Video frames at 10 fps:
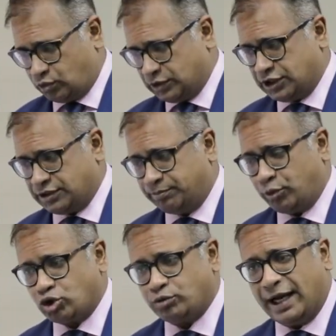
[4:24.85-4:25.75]
which is
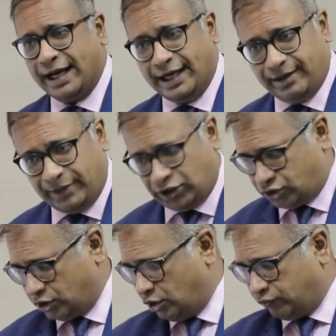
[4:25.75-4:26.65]
imposed by
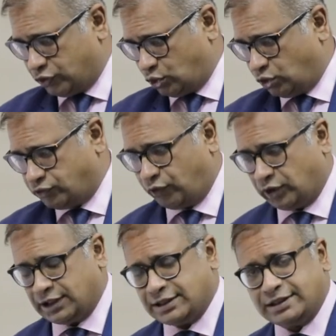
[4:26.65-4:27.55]
AMH, which holds
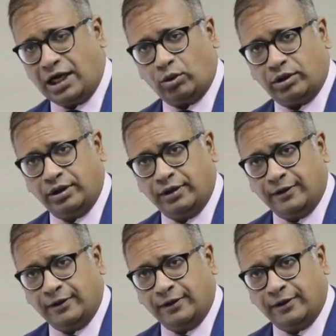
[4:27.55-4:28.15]
follicles down.